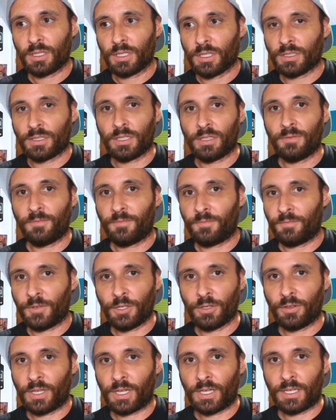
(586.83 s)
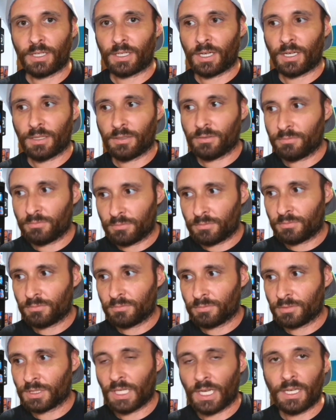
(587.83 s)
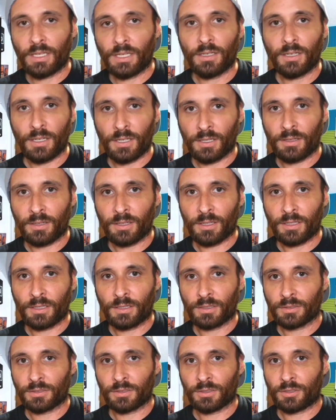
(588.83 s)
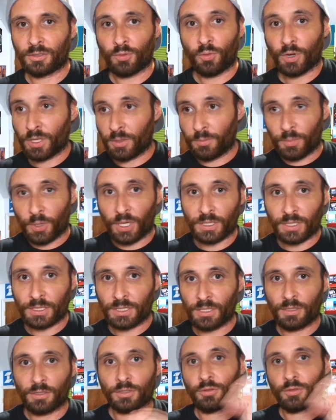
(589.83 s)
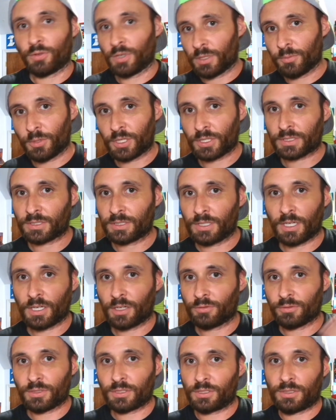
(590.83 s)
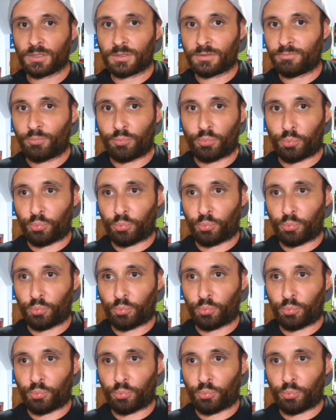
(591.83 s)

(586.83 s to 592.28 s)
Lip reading: it didn't feel like I gained anything, because the $20 here, $20 there was just